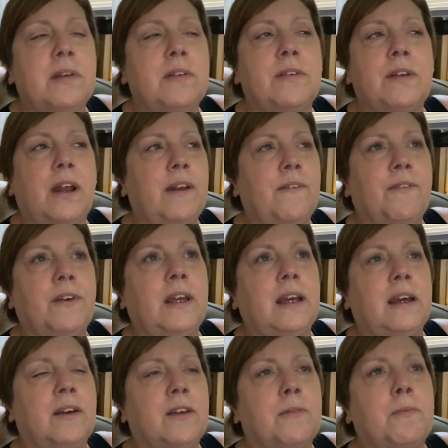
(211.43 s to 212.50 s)
He's done it for
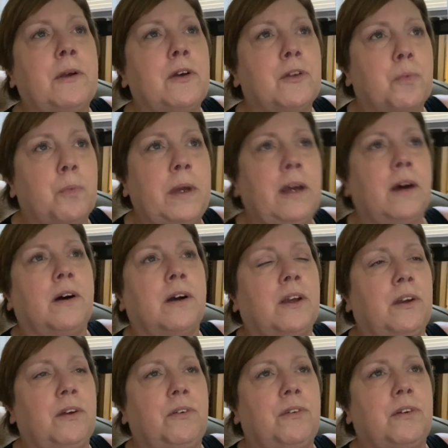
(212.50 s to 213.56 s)
years because we got
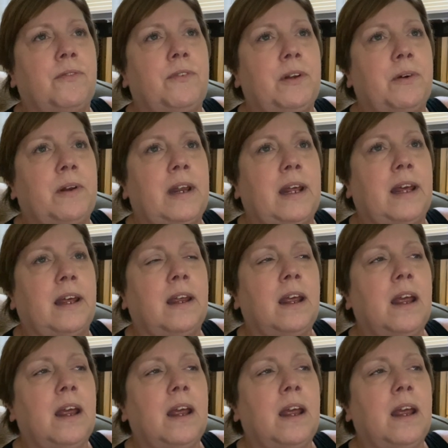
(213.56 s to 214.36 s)
accused of doing it